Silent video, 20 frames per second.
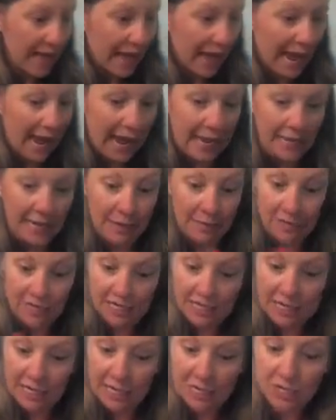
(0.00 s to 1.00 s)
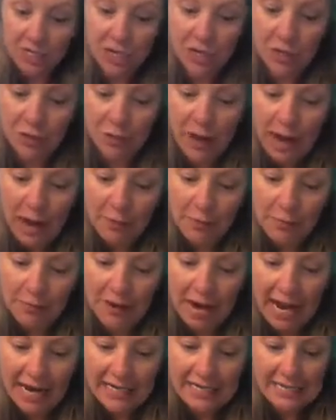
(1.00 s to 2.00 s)
And I'm just gonna show you how we
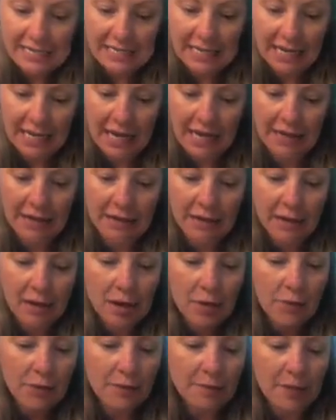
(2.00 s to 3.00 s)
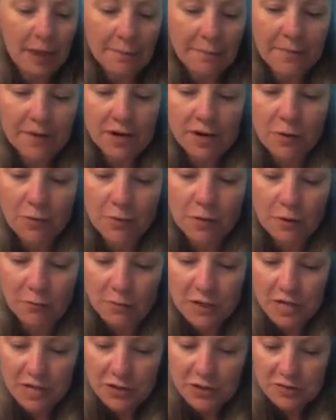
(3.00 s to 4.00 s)
practice again. Remember, when
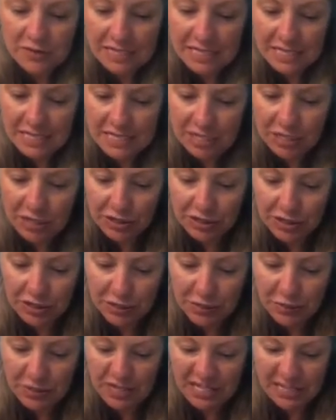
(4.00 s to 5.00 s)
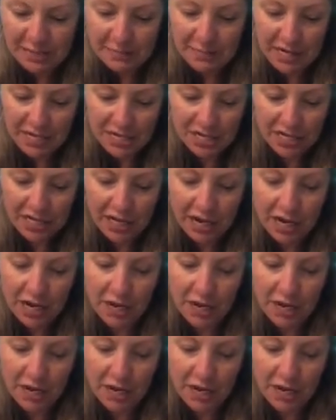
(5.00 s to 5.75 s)
we use this glue, especially on